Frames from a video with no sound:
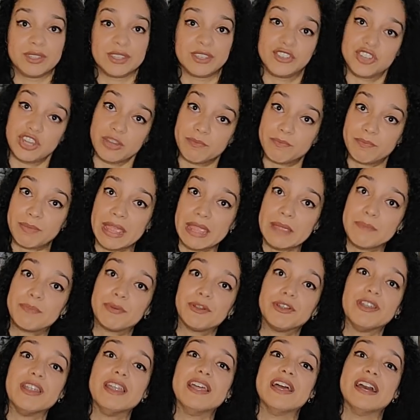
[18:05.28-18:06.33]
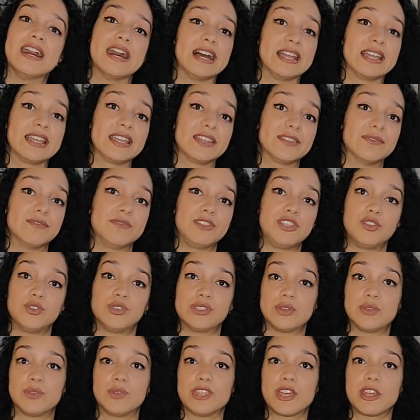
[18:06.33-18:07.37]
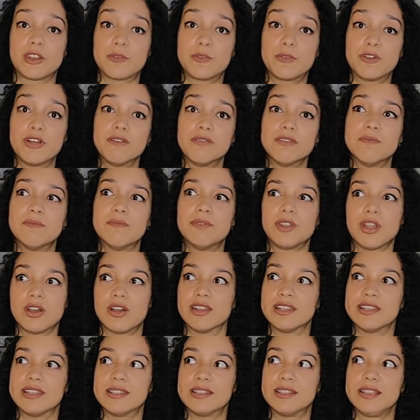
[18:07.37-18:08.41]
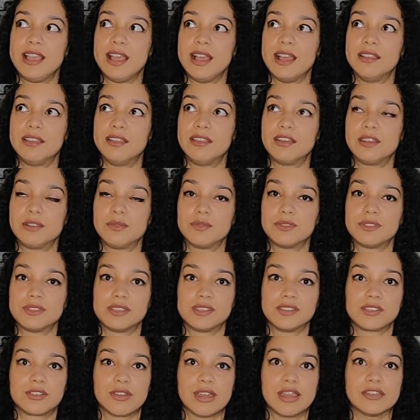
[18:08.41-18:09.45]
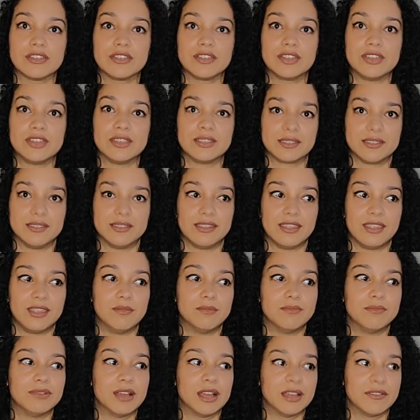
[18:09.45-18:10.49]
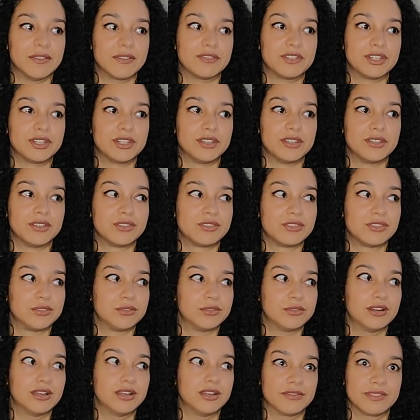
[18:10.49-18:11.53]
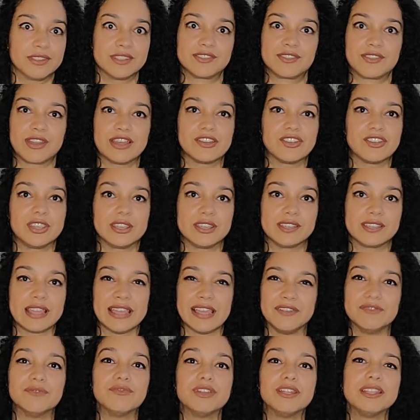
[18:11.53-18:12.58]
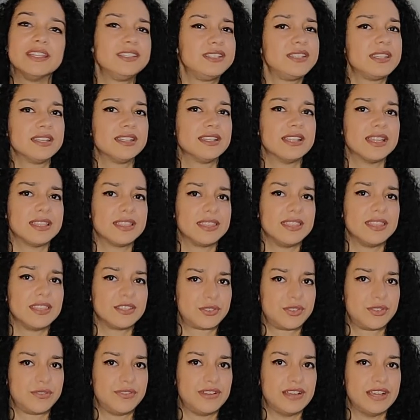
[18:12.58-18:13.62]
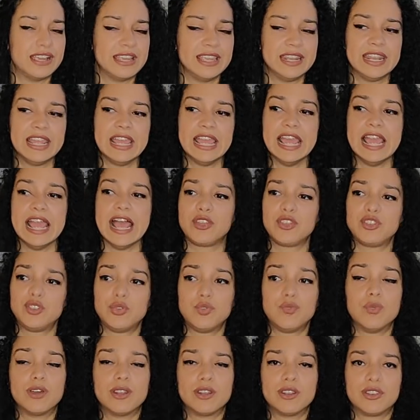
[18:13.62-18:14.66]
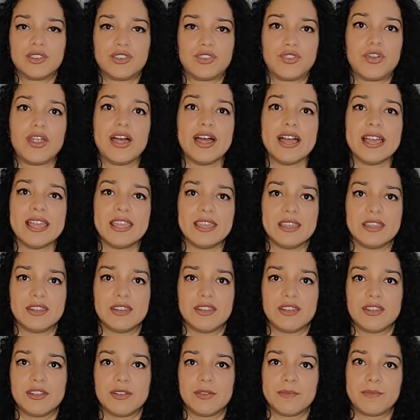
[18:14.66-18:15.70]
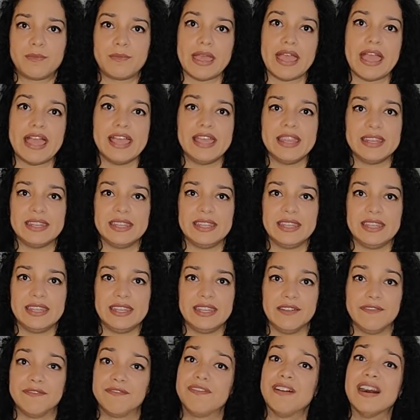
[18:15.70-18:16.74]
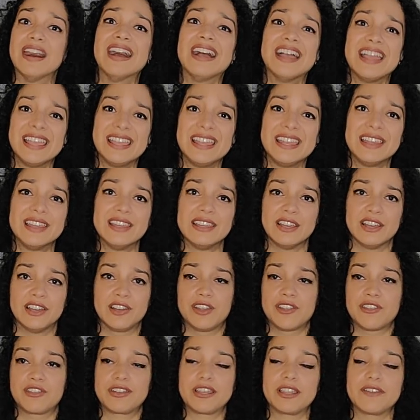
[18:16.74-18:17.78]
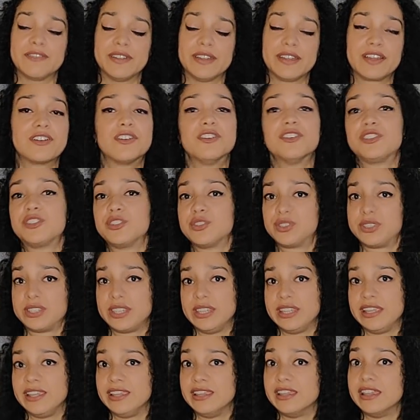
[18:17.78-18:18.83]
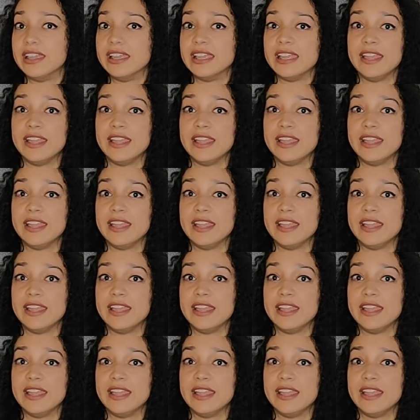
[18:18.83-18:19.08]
using cheap paper, I can use it without a problem. But honestly, I thought it was the scratchiest nib I've ever used, or one of the scratchiest. I really didn't like the extra fine. I do want to try another pen in a fine, another Kaweco, to see